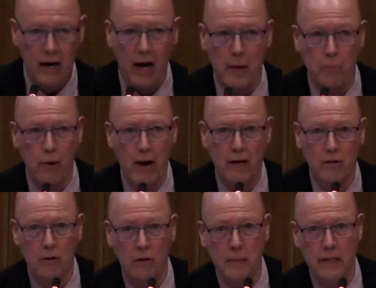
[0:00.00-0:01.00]
I'm Brad
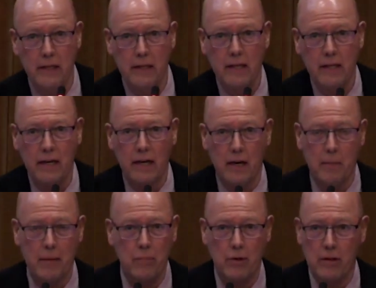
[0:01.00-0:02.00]
Coleman,
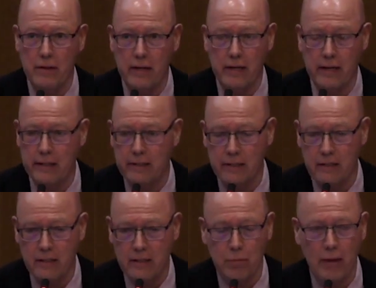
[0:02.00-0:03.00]
member of the
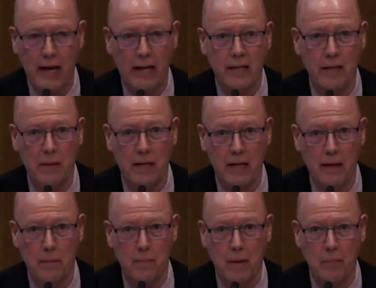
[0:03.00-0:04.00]
Planning
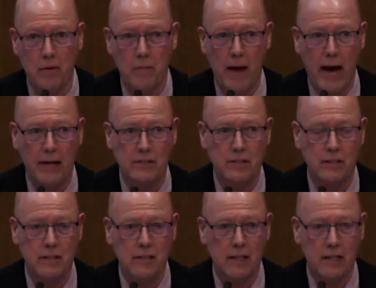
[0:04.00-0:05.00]
Committee, member of BASC,
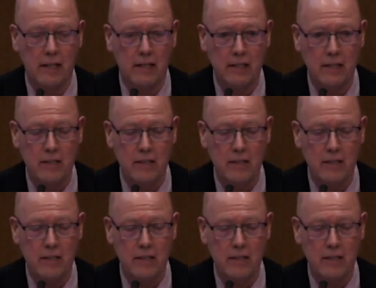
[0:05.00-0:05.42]
uh,